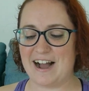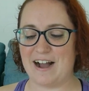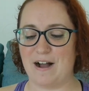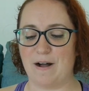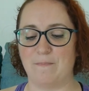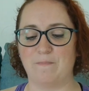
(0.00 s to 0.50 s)

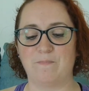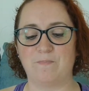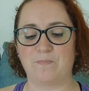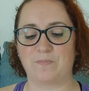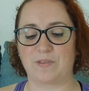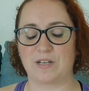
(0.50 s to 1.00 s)
Um,
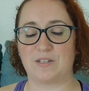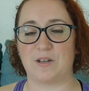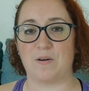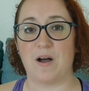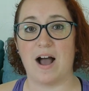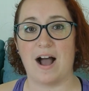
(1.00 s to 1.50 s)

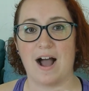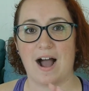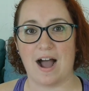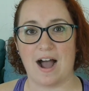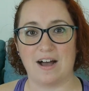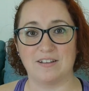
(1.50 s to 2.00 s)
so
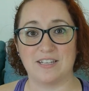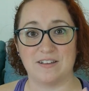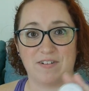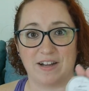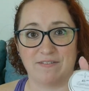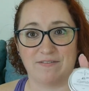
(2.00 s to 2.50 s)
I'll see
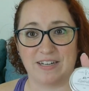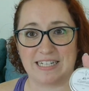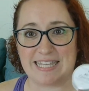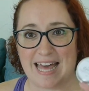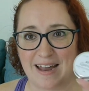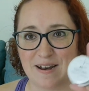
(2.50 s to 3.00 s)
if I can
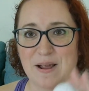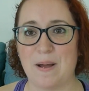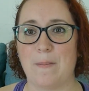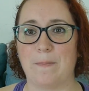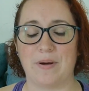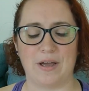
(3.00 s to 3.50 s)
fix that
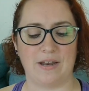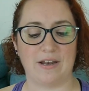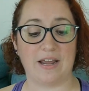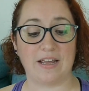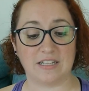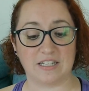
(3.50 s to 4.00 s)
but
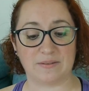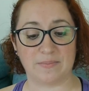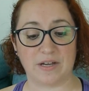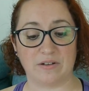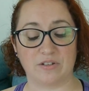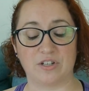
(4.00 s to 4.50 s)
it
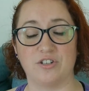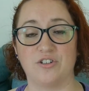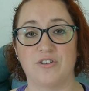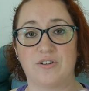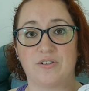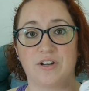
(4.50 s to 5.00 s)
smells
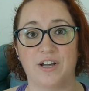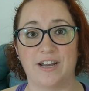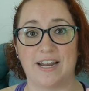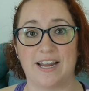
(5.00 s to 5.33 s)
so good.